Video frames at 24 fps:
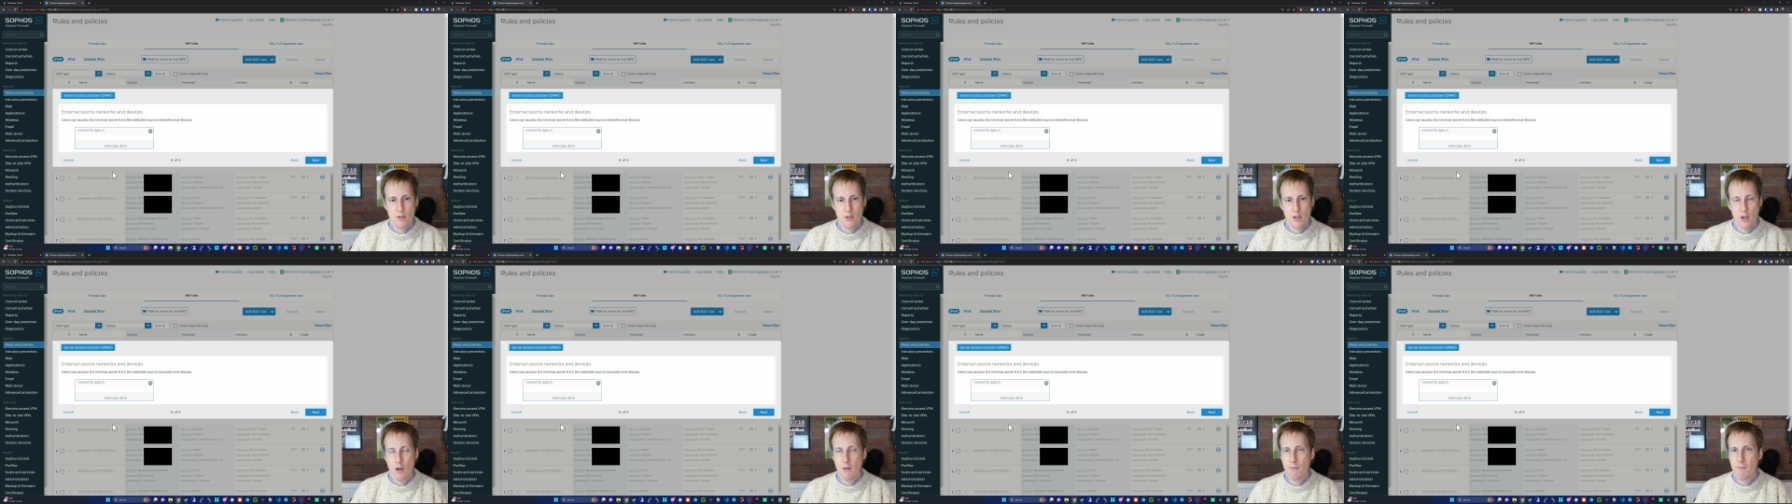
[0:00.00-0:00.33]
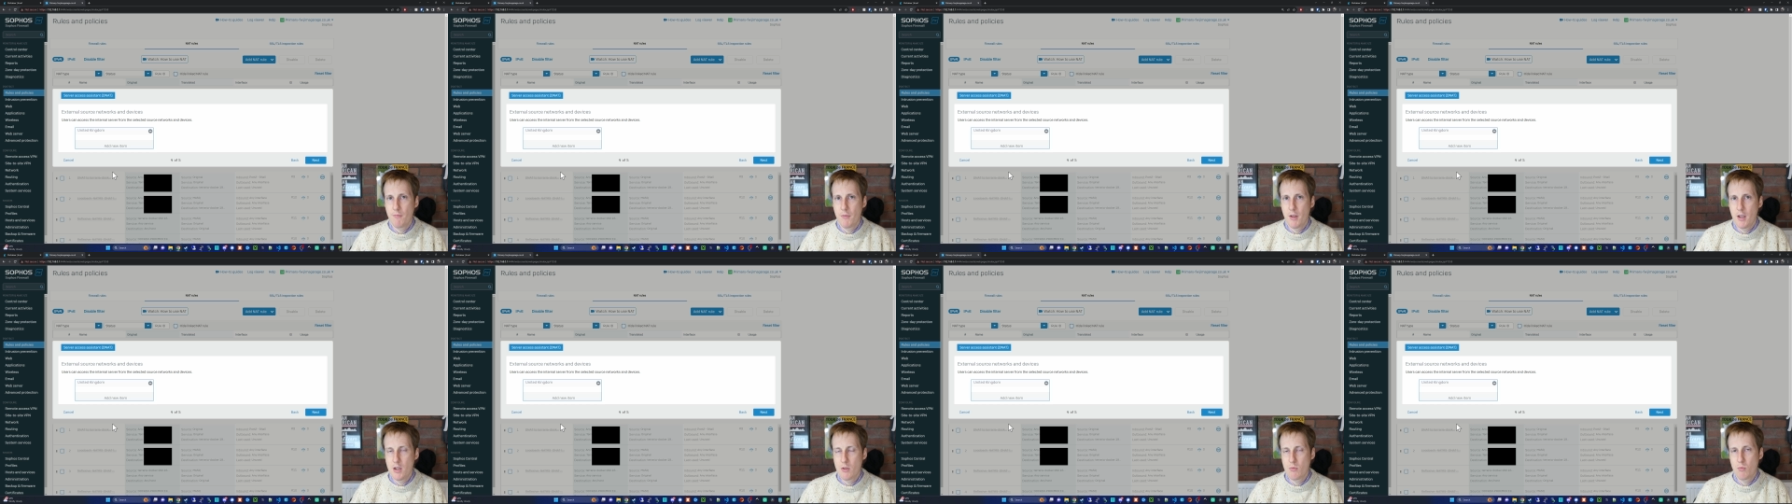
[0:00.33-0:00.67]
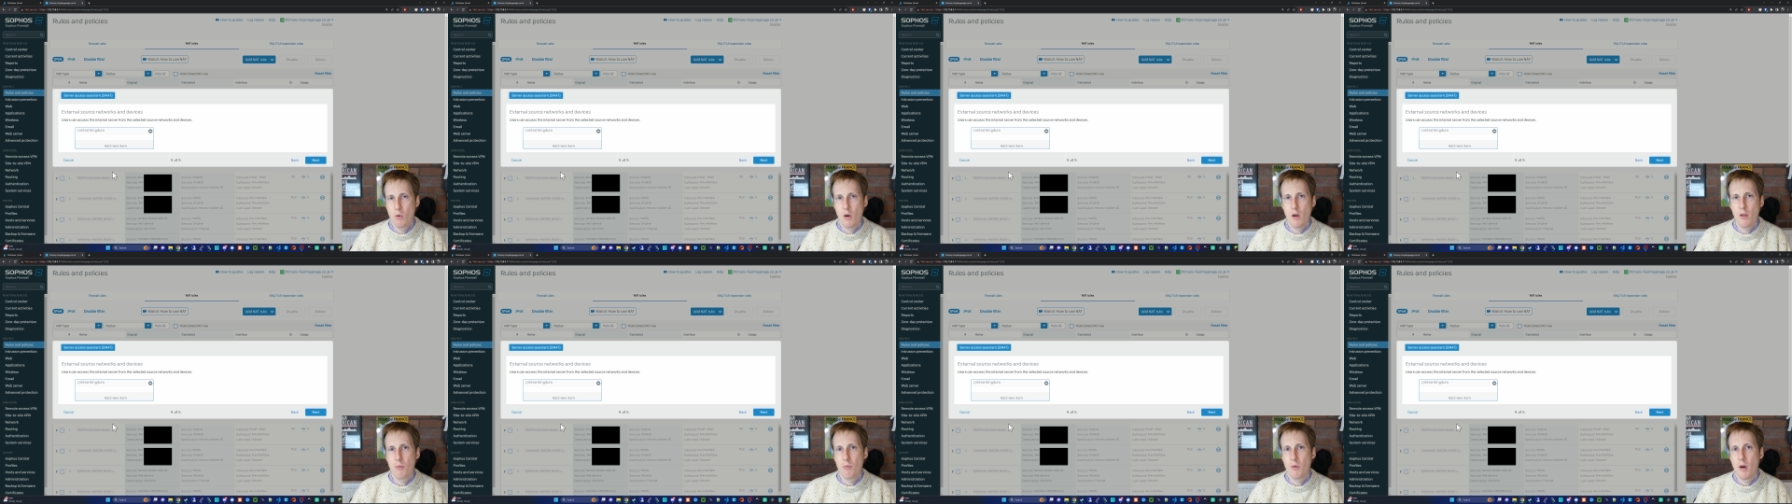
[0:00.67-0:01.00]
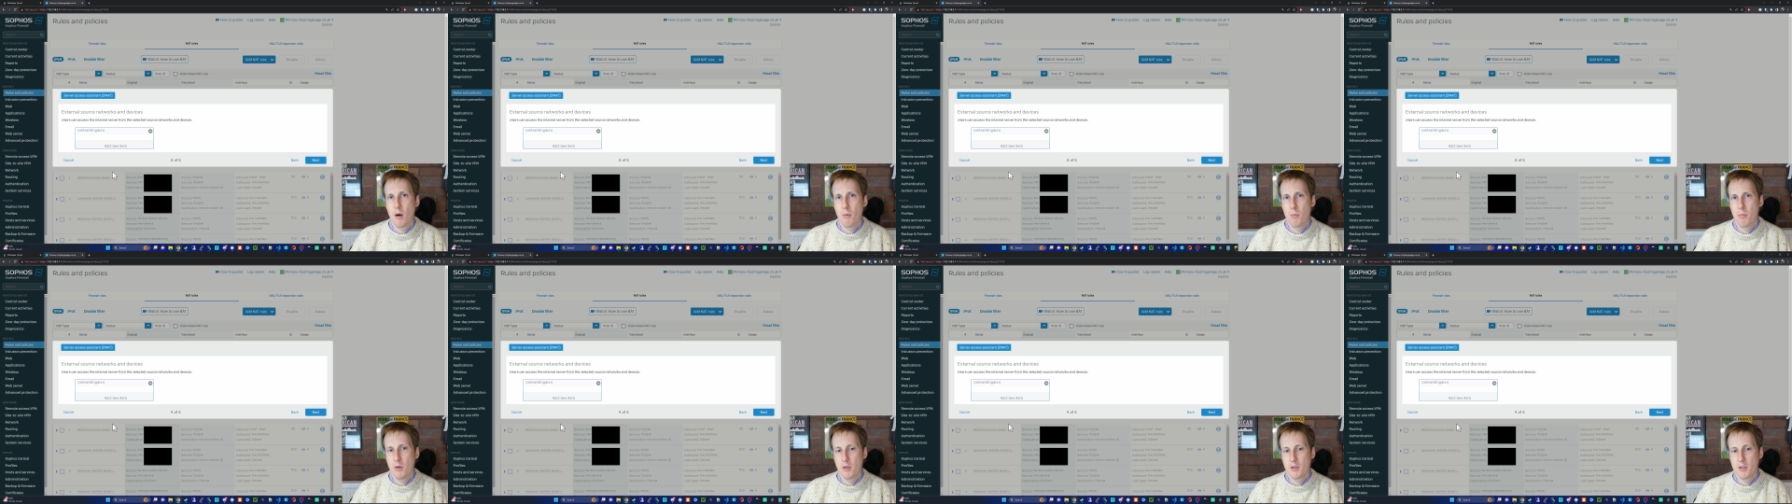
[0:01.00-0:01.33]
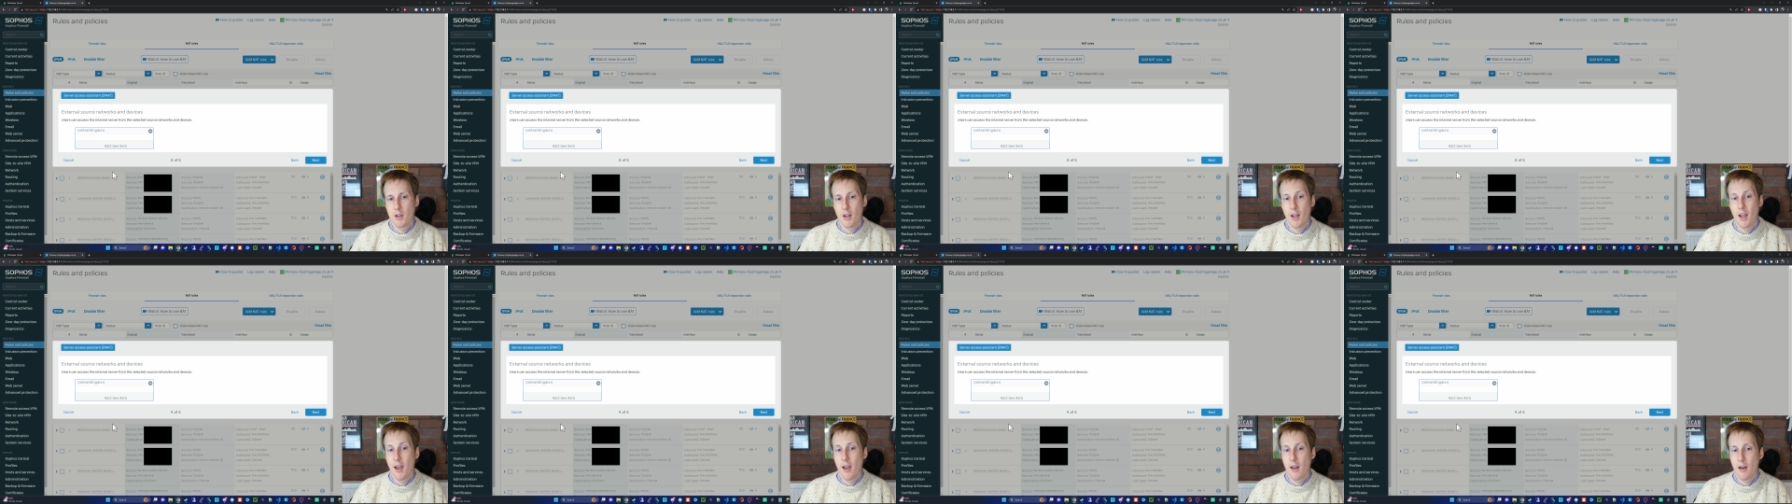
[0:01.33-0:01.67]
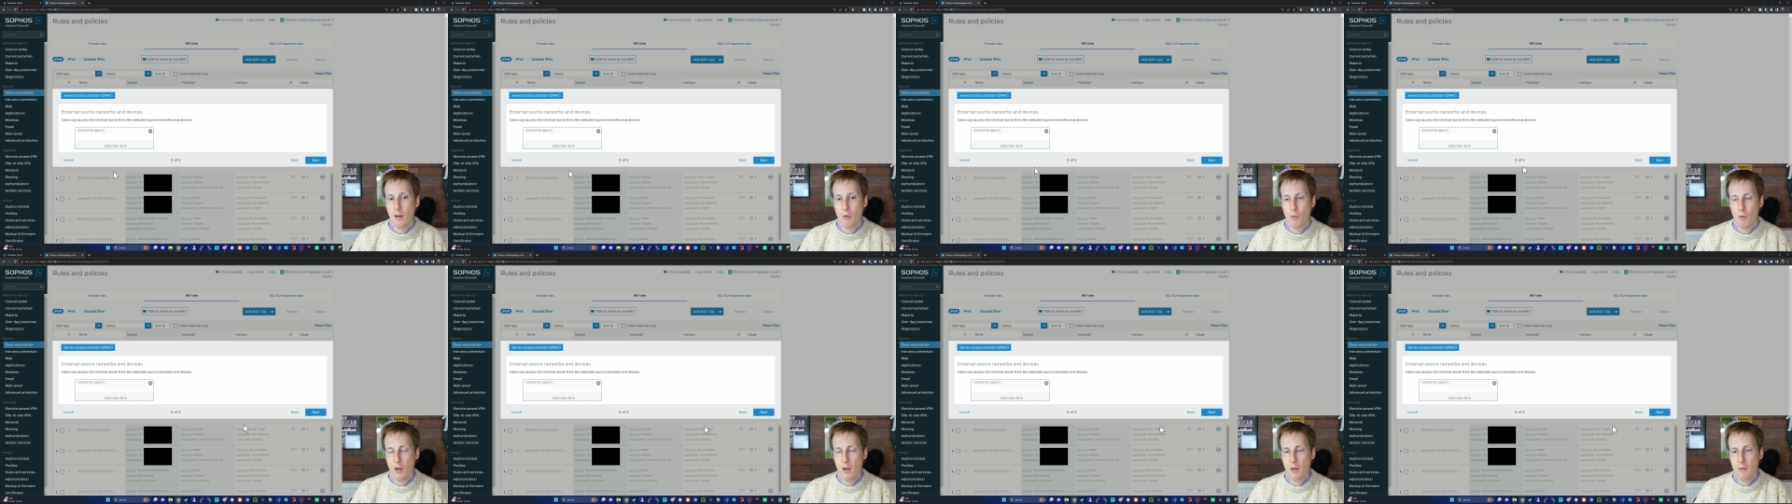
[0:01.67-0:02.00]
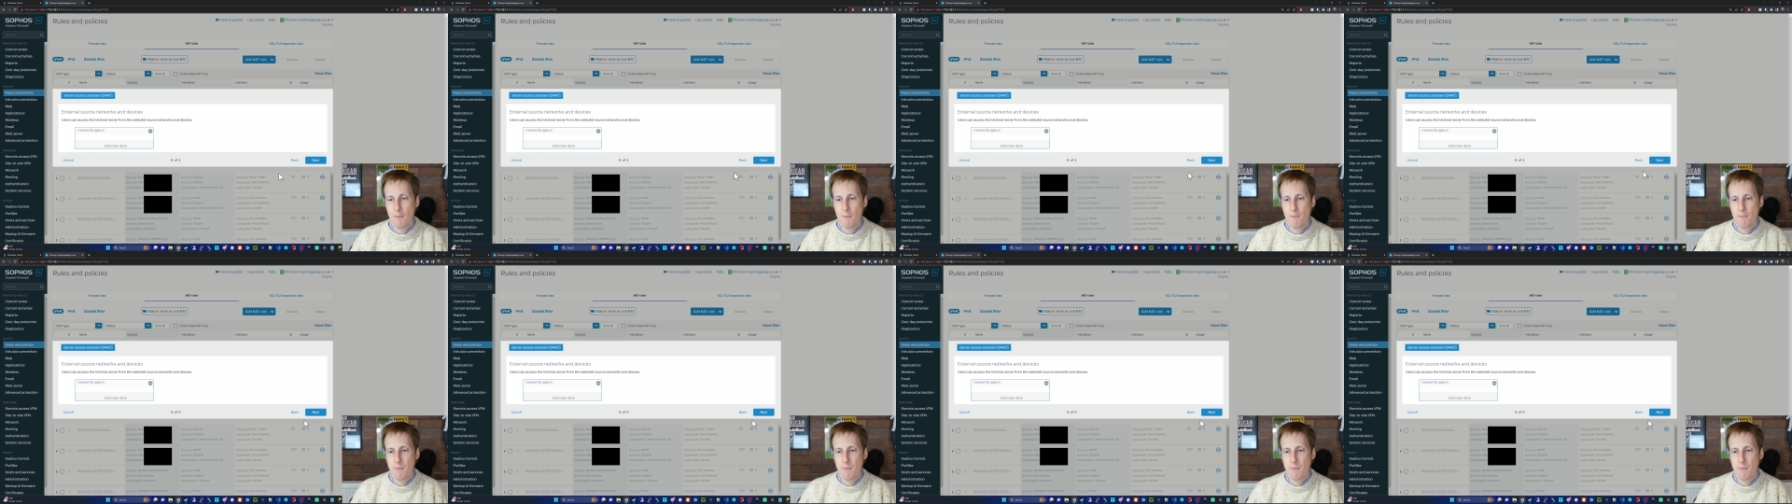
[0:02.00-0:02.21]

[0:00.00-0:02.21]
so it's worthwhile putting it anyway.